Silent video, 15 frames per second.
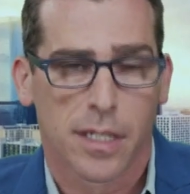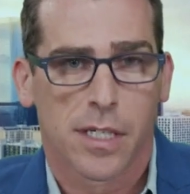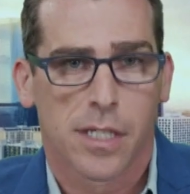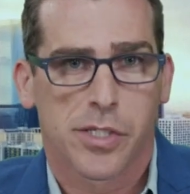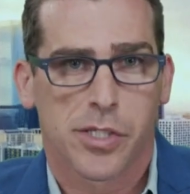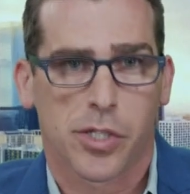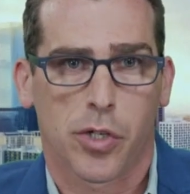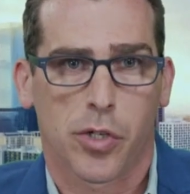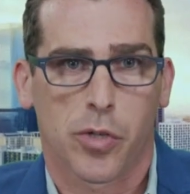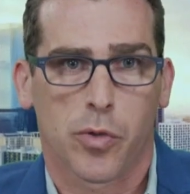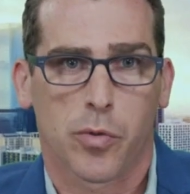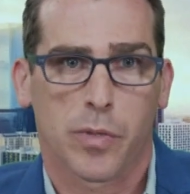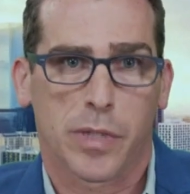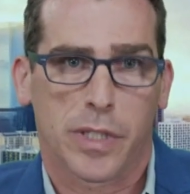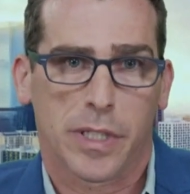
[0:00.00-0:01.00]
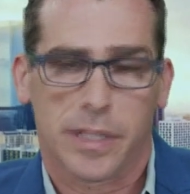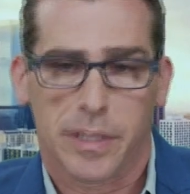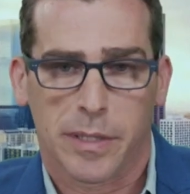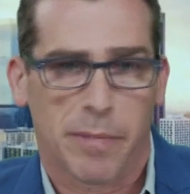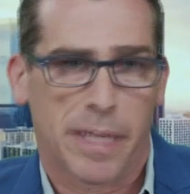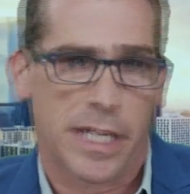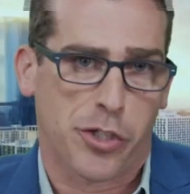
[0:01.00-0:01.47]
So
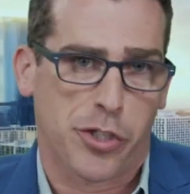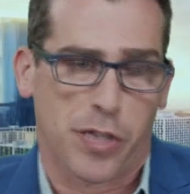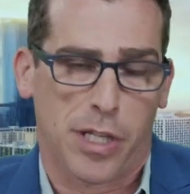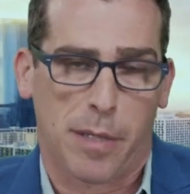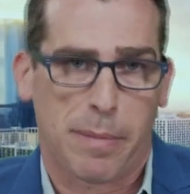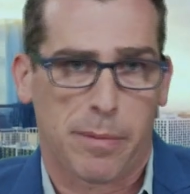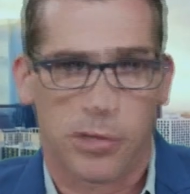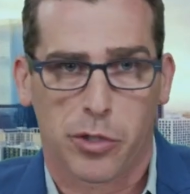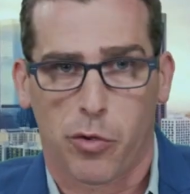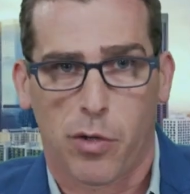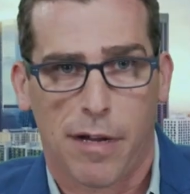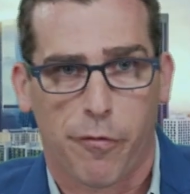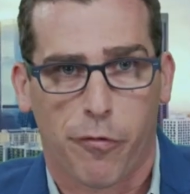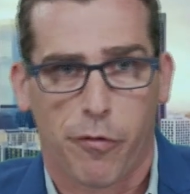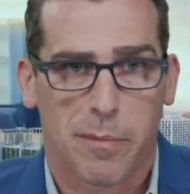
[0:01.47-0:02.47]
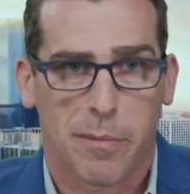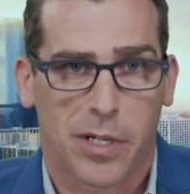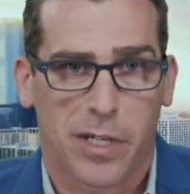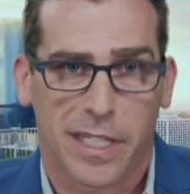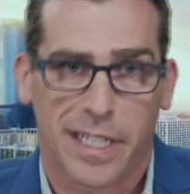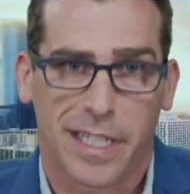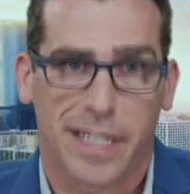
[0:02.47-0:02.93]
making sure that people don't have free
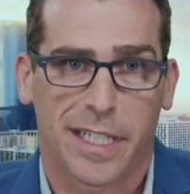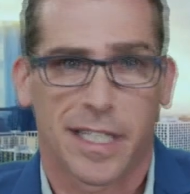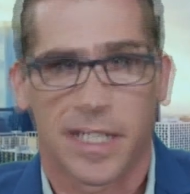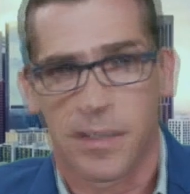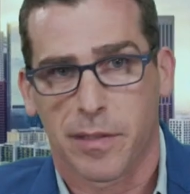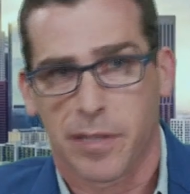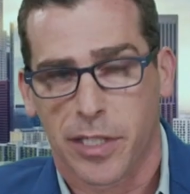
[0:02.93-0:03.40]
money and